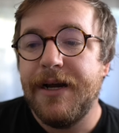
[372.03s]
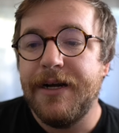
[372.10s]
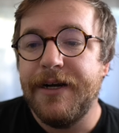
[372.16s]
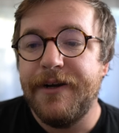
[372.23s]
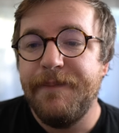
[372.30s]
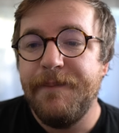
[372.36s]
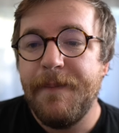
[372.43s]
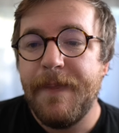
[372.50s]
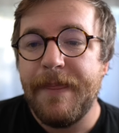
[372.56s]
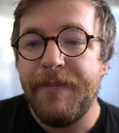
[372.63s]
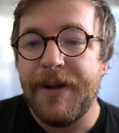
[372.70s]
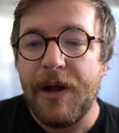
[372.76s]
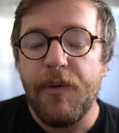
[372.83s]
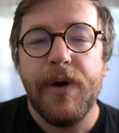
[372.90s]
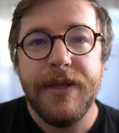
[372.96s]

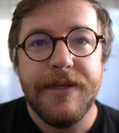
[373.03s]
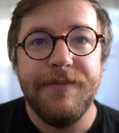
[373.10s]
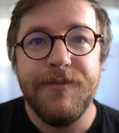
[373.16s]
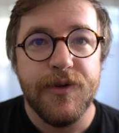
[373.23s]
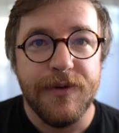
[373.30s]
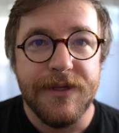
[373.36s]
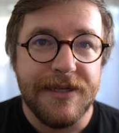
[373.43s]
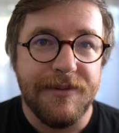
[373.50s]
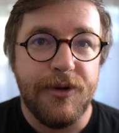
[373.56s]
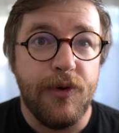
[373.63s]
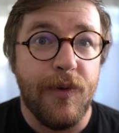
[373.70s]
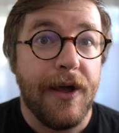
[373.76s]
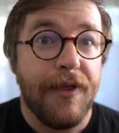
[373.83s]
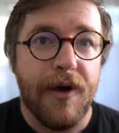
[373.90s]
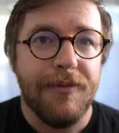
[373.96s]
but I wanted them to read someone
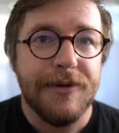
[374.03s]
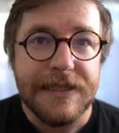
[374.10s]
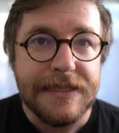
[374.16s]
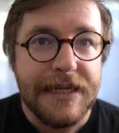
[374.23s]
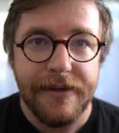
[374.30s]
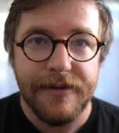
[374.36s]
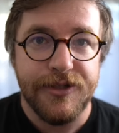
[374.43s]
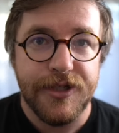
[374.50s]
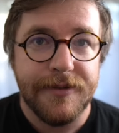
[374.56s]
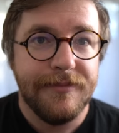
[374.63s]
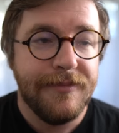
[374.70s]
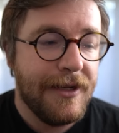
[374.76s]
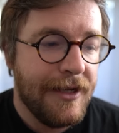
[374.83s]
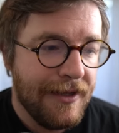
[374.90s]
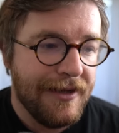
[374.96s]
who I thought was
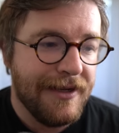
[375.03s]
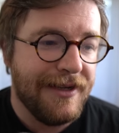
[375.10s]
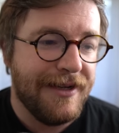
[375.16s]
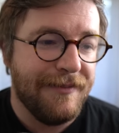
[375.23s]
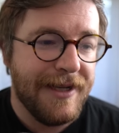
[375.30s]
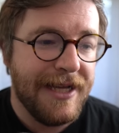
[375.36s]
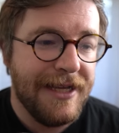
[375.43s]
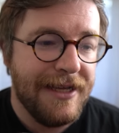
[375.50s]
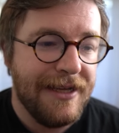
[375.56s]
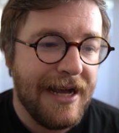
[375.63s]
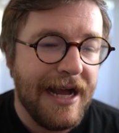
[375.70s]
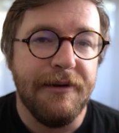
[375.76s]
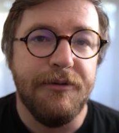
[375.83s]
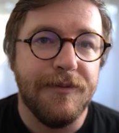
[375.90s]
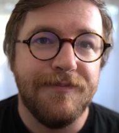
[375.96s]
intelligent,
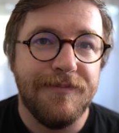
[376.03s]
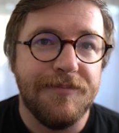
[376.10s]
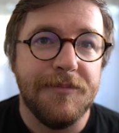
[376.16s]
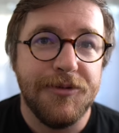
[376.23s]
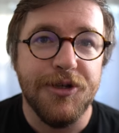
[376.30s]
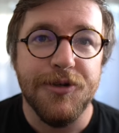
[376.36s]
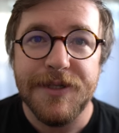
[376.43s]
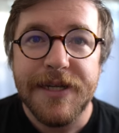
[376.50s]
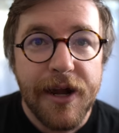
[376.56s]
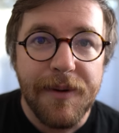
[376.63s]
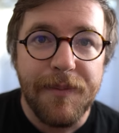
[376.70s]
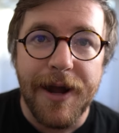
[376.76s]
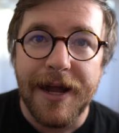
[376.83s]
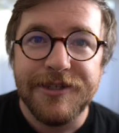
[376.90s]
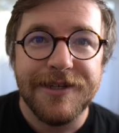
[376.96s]
I would choose
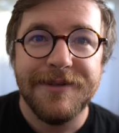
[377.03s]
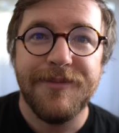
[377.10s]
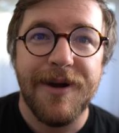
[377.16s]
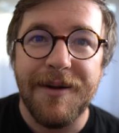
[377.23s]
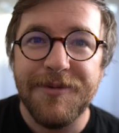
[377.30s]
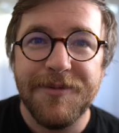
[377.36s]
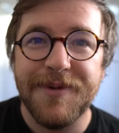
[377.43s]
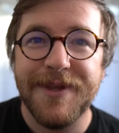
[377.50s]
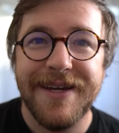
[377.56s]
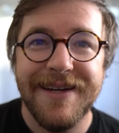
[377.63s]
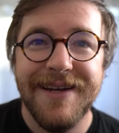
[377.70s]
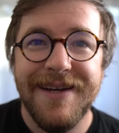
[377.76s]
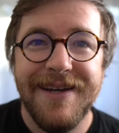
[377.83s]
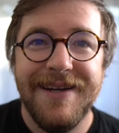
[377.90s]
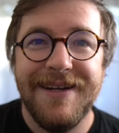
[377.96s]
Terry Pratchett probably.
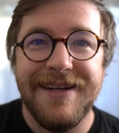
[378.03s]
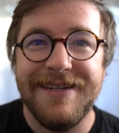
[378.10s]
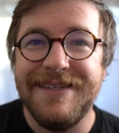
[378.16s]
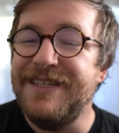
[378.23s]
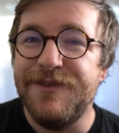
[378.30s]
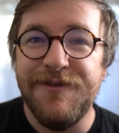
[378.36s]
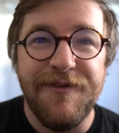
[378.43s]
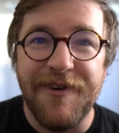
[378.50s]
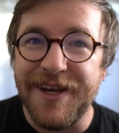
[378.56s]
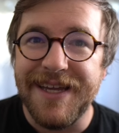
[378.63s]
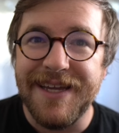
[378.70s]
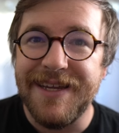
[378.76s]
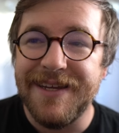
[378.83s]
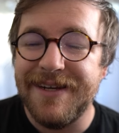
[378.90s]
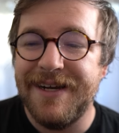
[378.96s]
He's
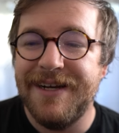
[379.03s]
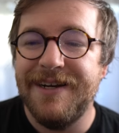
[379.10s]
funny,